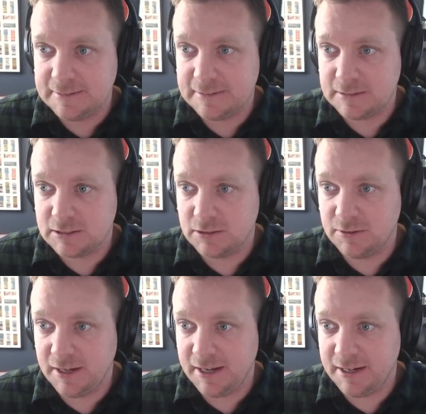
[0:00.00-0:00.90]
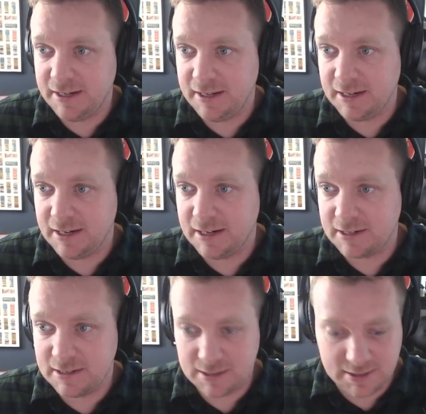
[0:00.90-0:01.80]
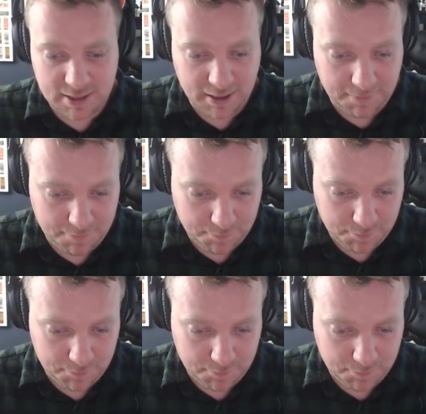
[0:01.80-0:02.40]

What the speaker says: Let's go ahead and connect to this thing.